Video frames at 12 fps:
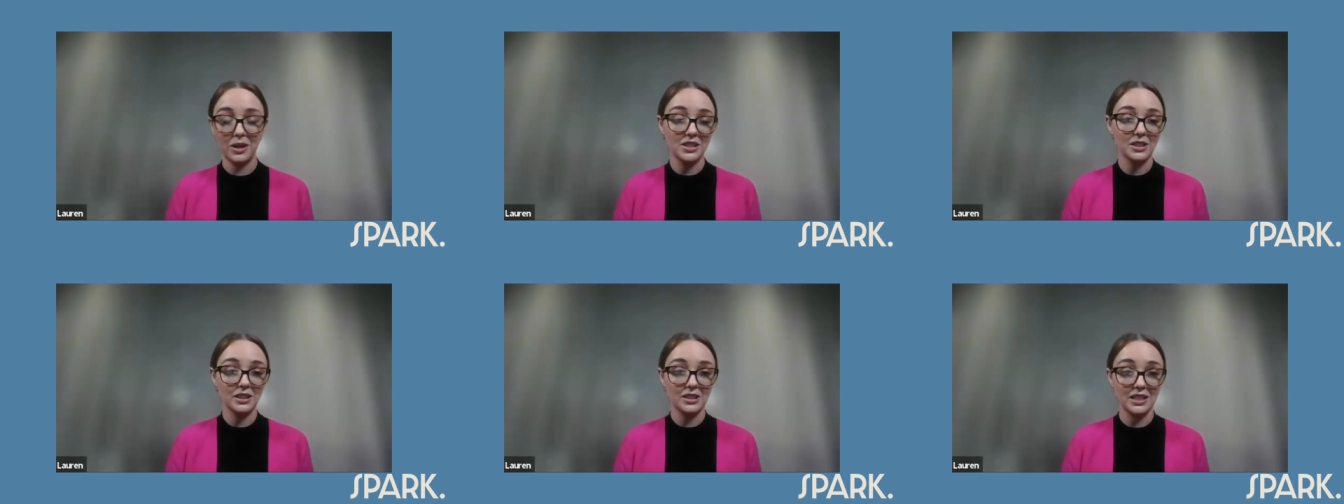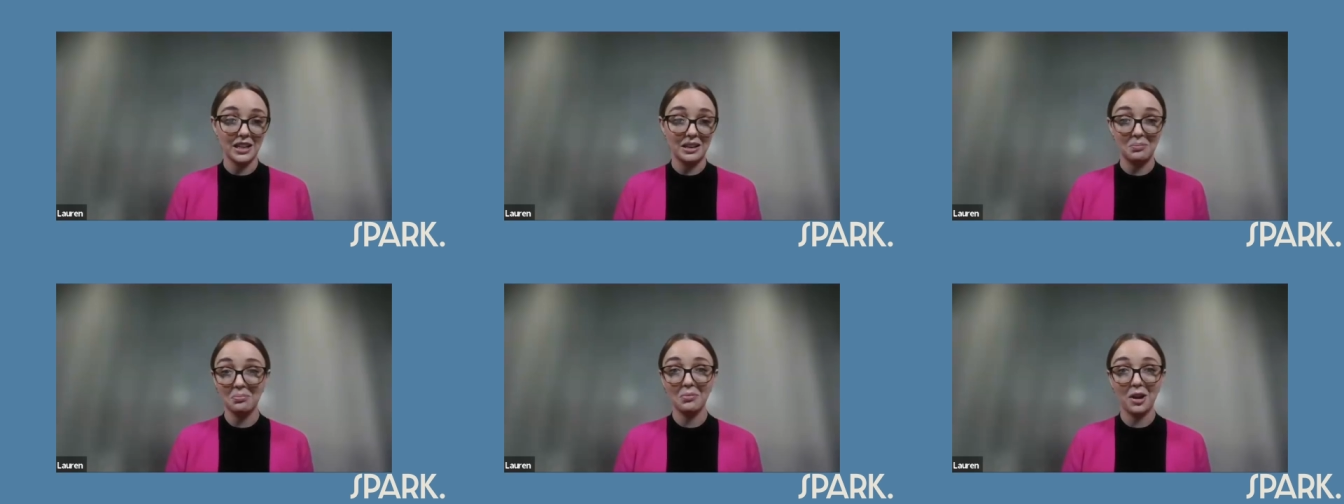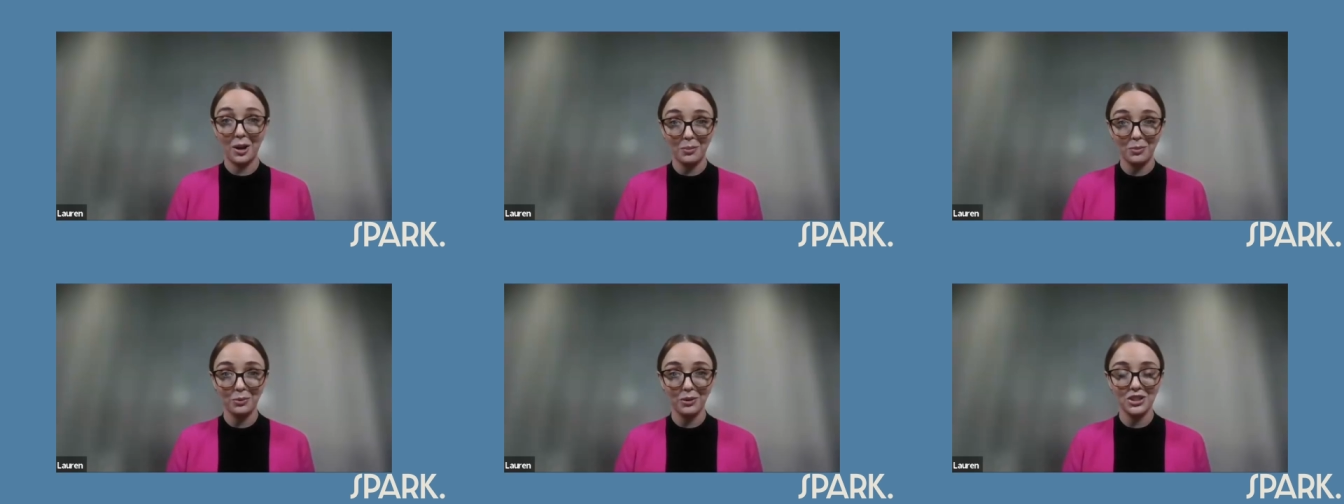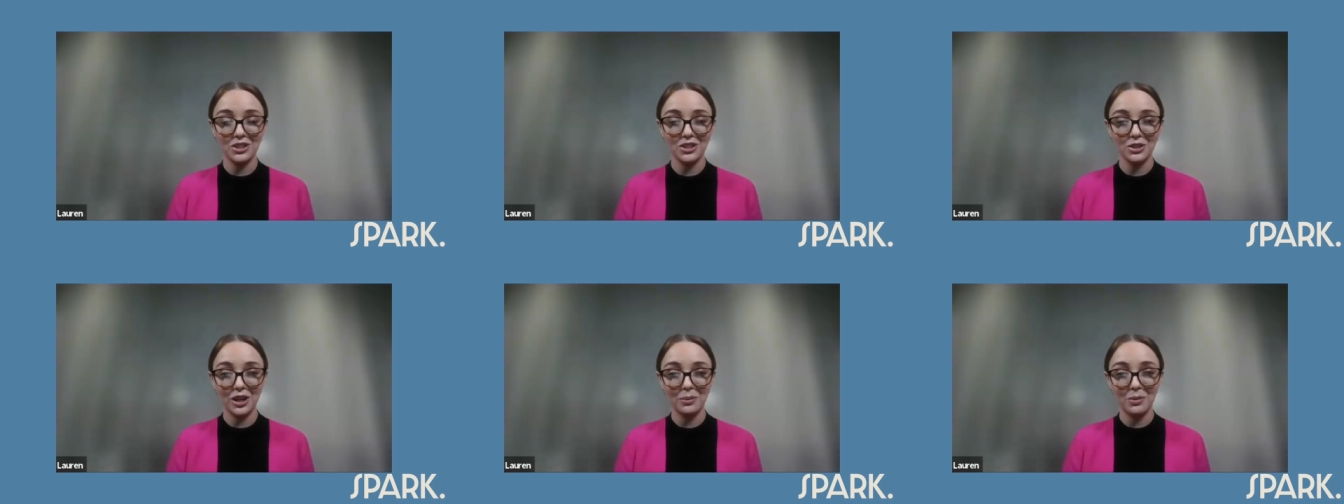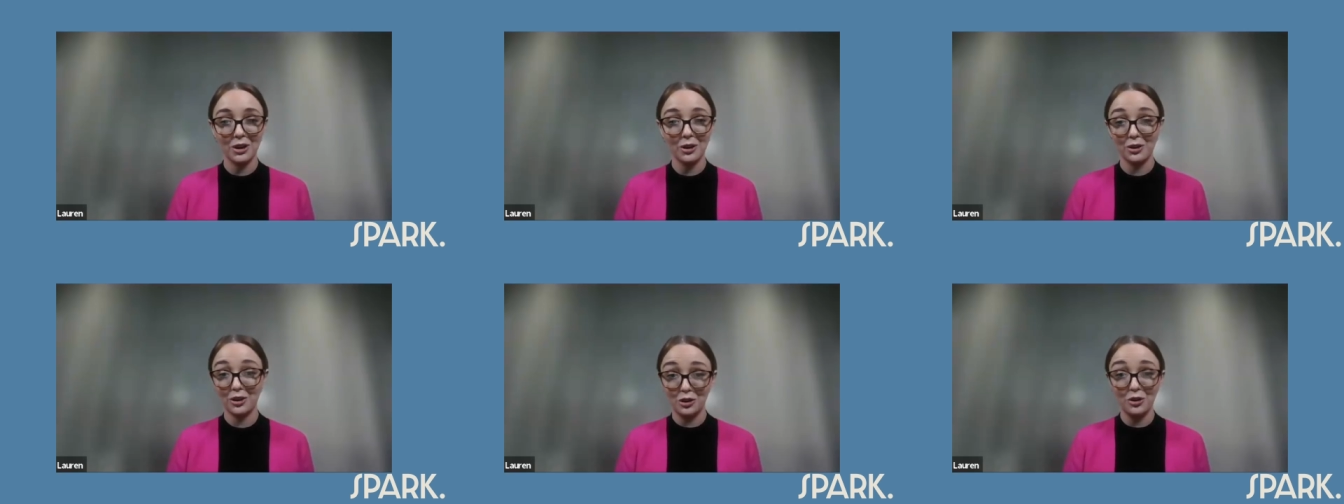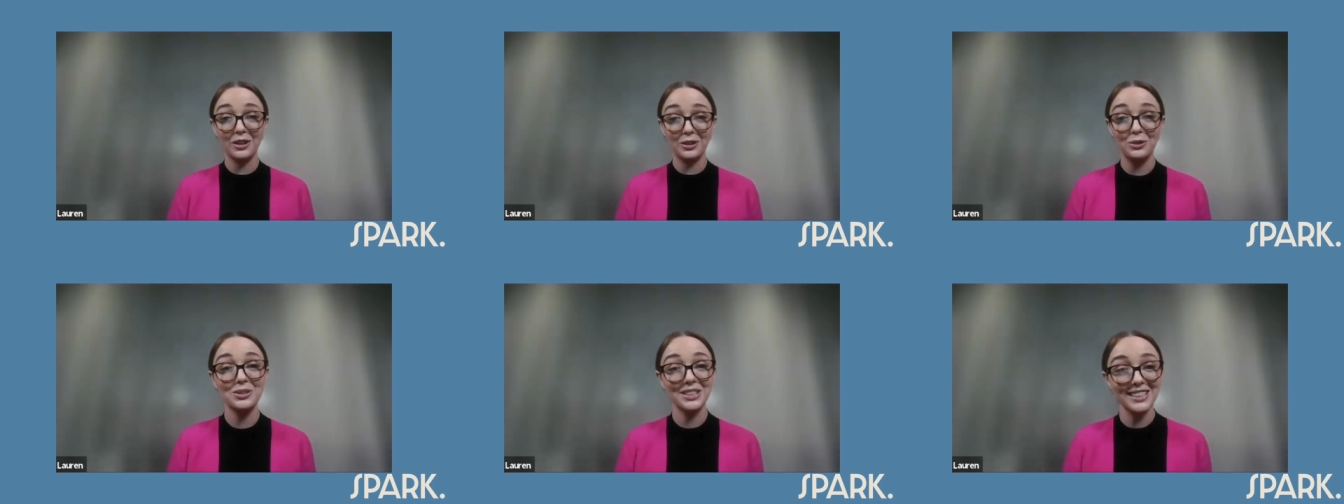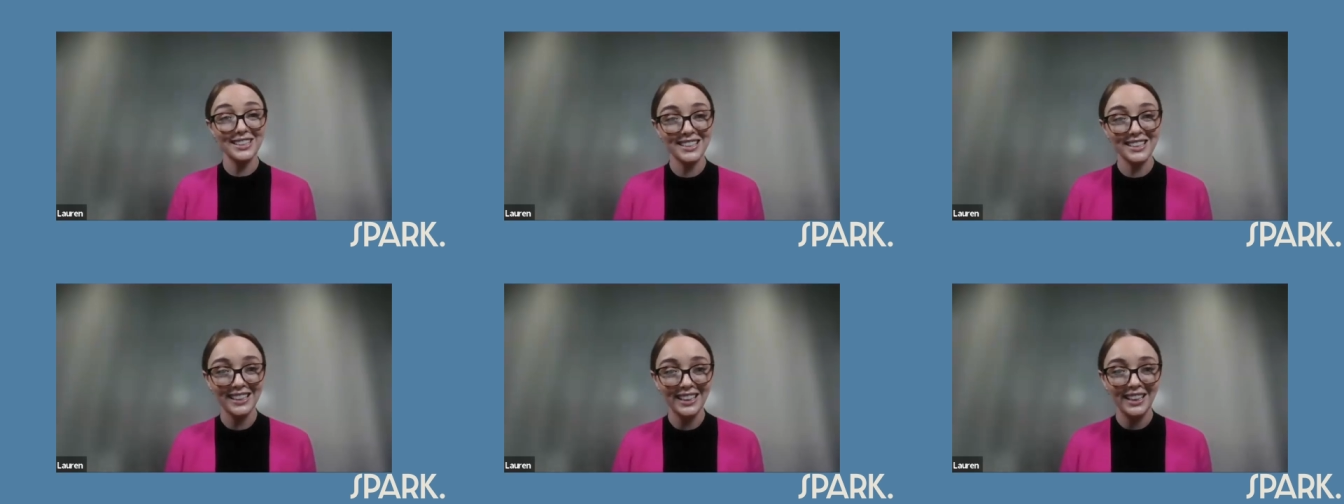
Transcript: basically say I'm the registered trademark owner. You can't use this.